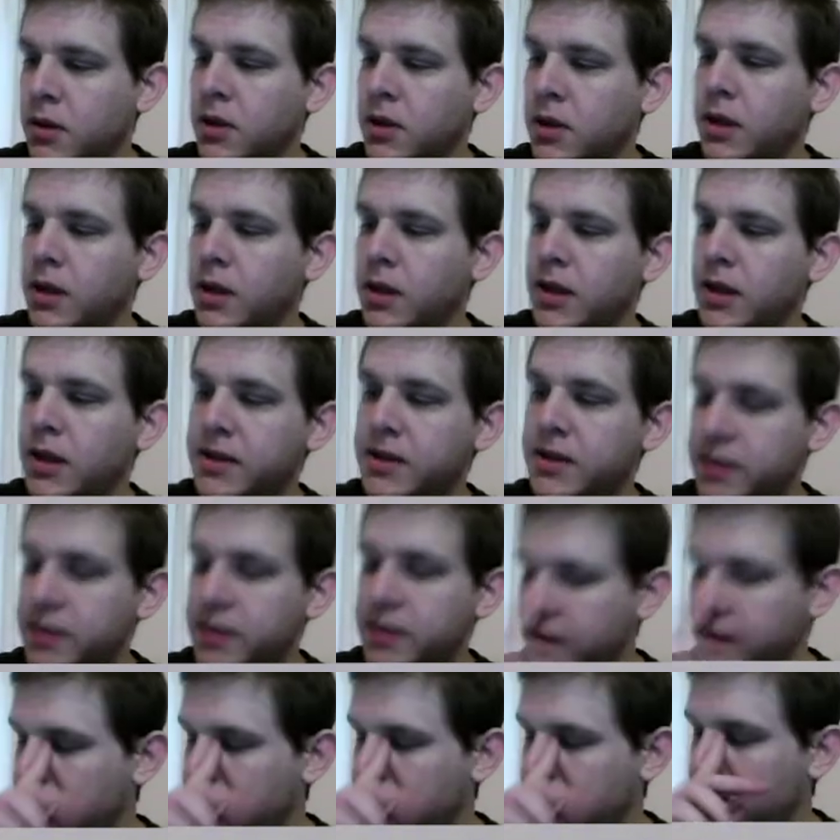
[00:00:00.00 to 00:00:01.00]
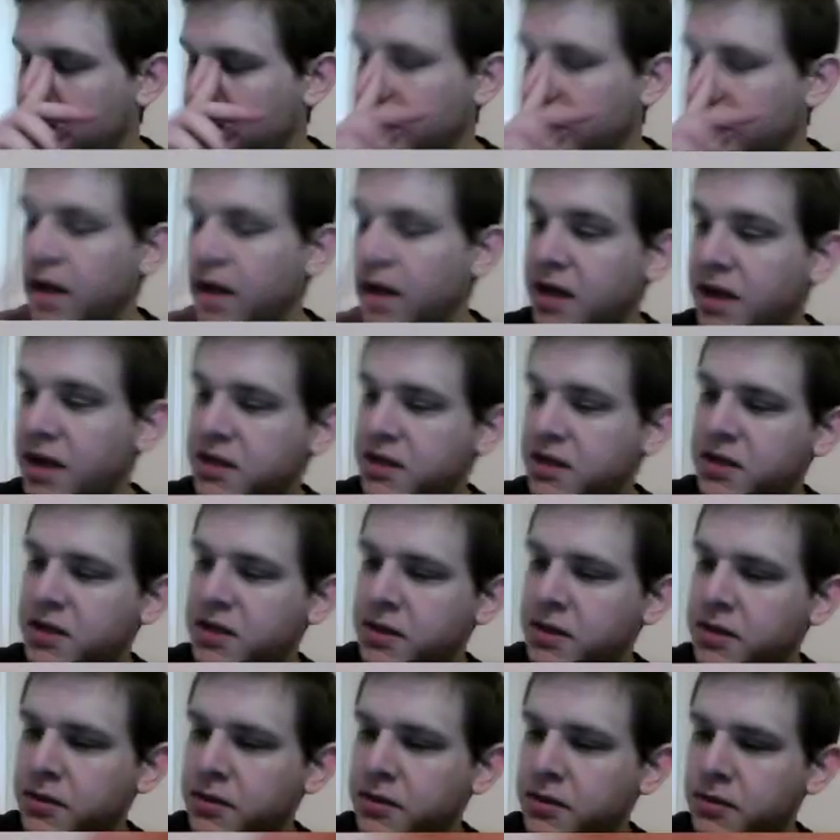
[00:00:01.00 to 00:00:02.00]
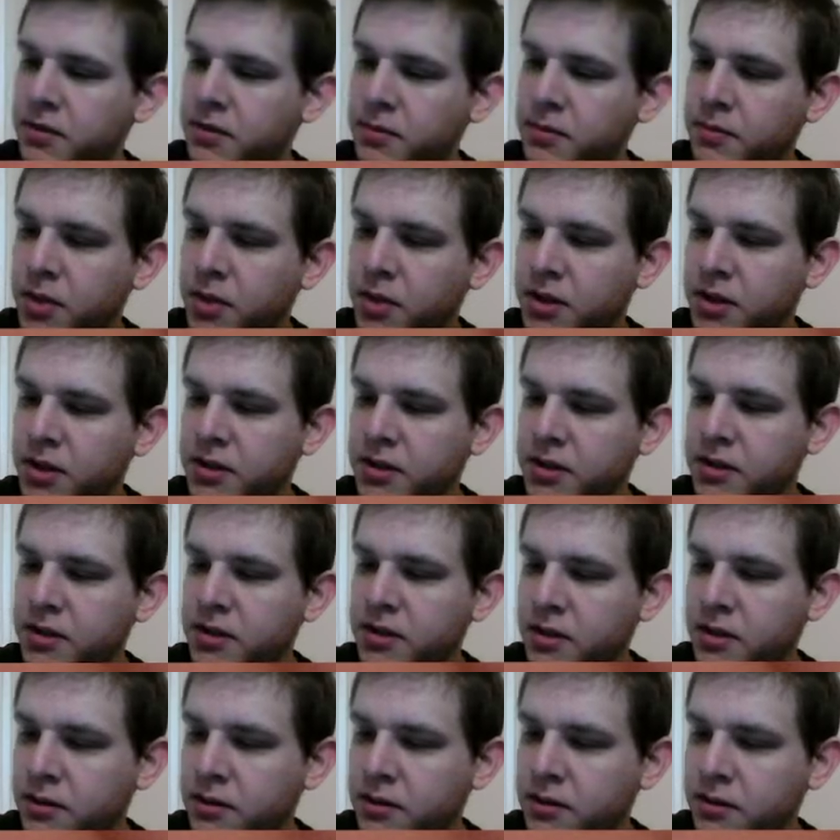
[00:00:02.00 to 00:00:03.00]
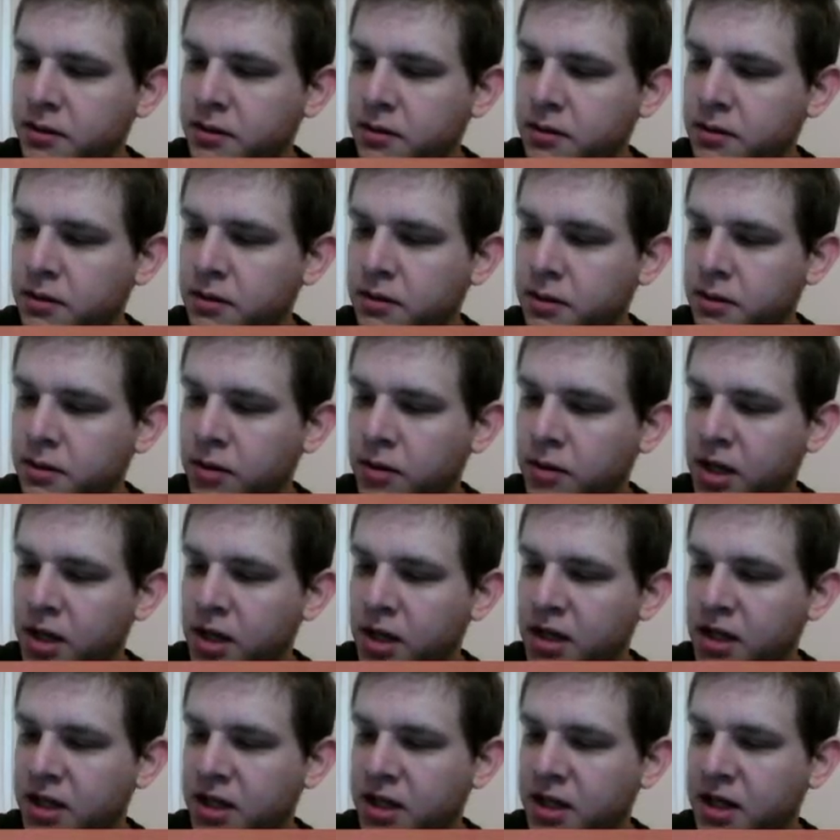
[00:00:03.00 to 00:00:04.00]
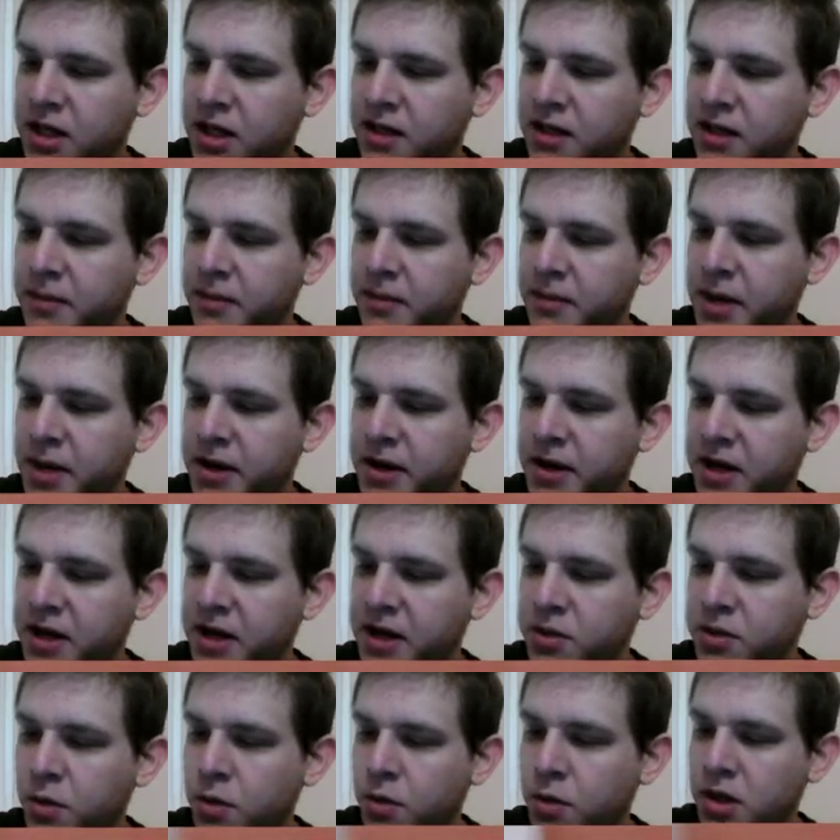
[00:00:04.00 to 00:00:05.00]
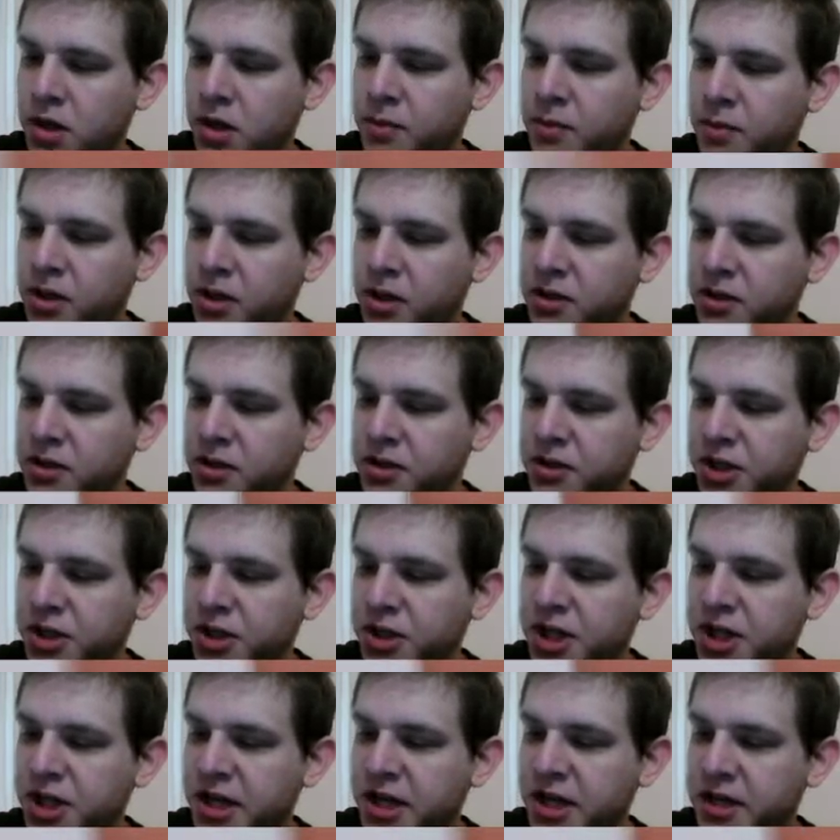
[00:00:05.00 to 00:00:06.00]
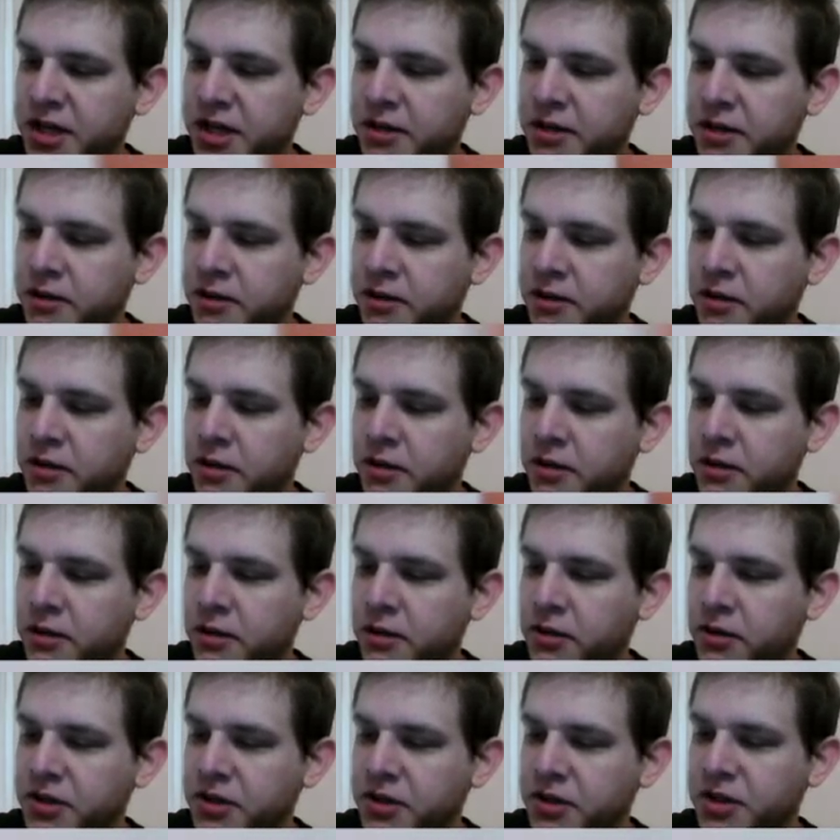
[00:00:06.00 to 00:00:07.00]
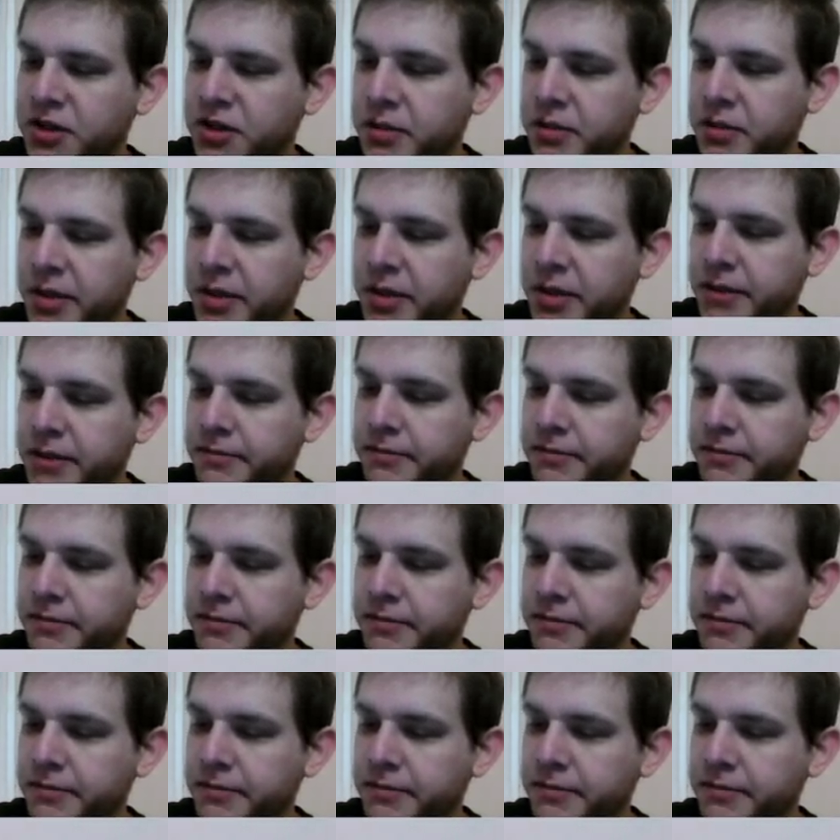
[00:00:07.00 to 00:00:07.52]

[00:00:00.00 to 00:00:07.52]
let x belong, let the pair xy belong to GA cross GB.